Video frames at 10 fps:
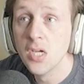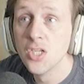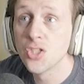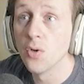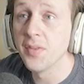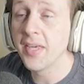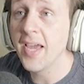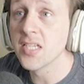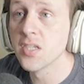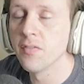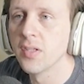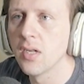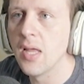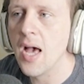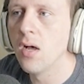So in the case of
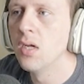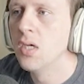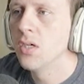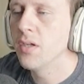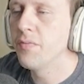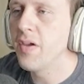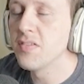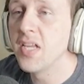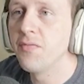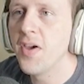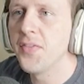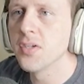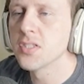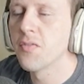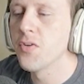Little Owl, if you have 10
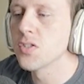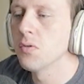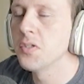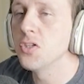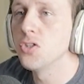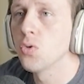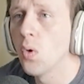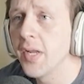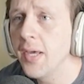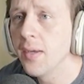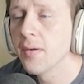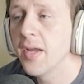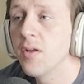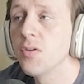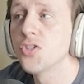feathers, the first one would do 20,
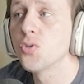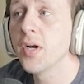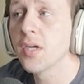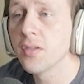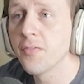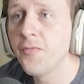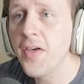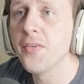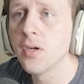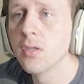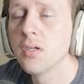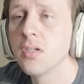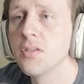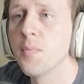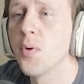and it would trigger the feather.
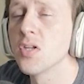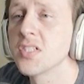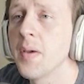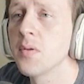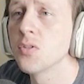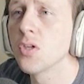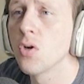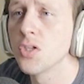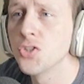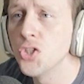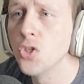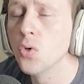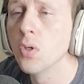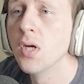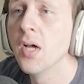The bonus damage would go to
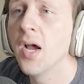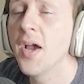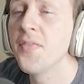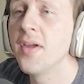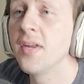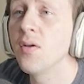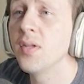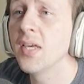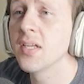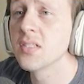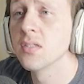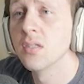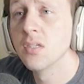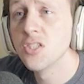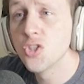2, and then it would get
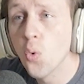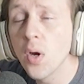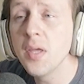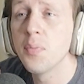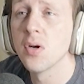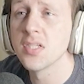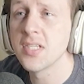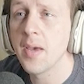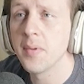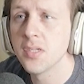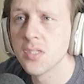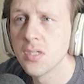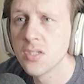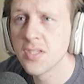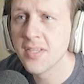20 bonus damage
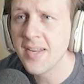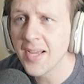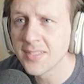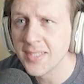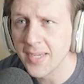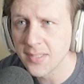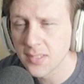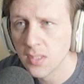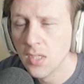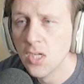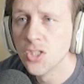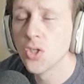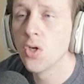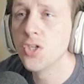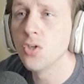to the next hit. So
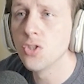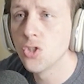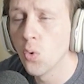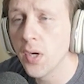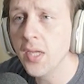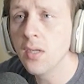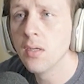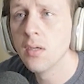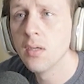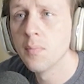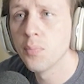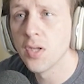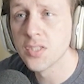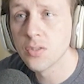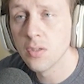it would do 20
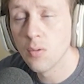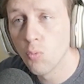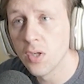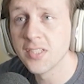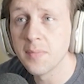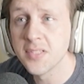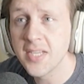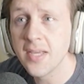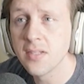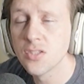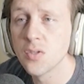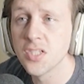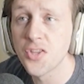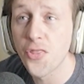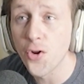plus 1 times 10, so it
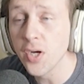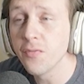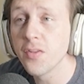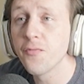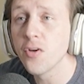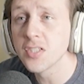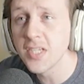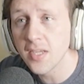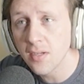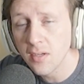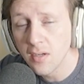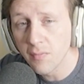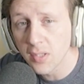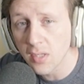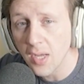does 30 for the first hit of
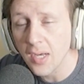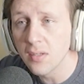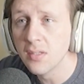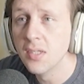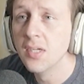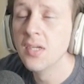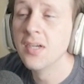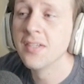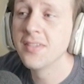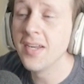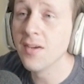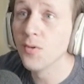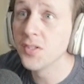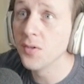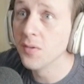Little Owl. Then it
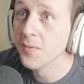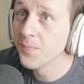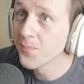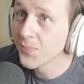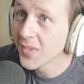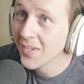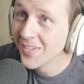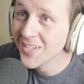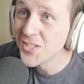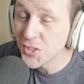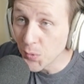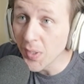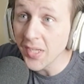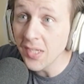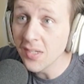would do
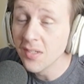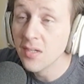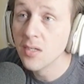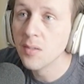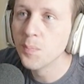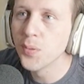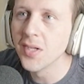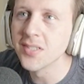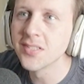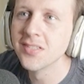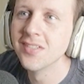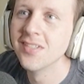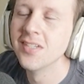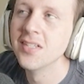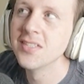20 plus
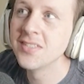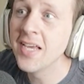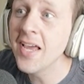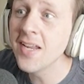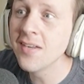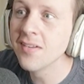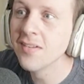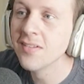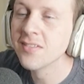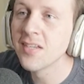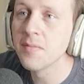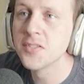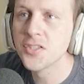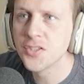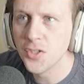10
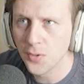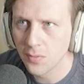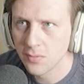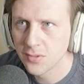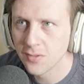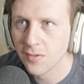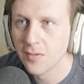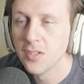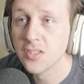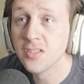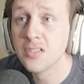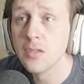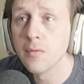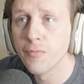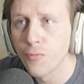times 2. So to
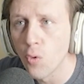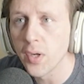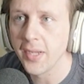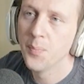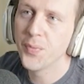do 40.